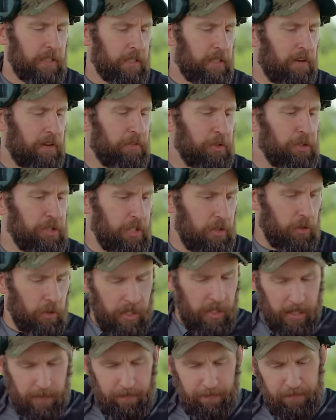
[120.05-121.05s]
diverse
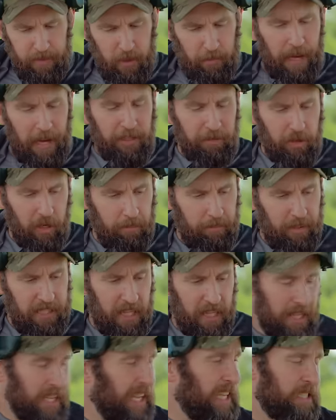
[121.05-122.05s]
or a uh, spectrum. But
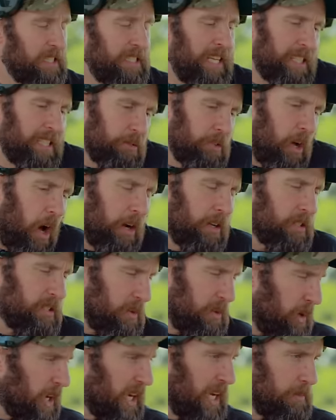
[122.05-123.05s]
the thing is, that's
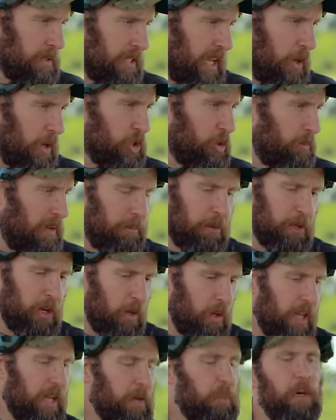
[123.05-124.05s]
honestly what it comes down to. People
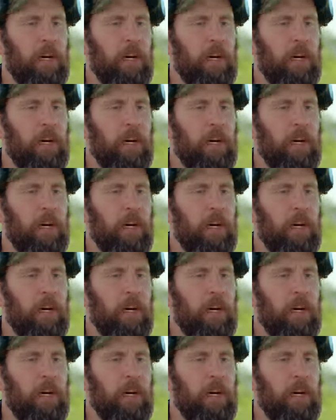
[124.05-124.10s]
go like,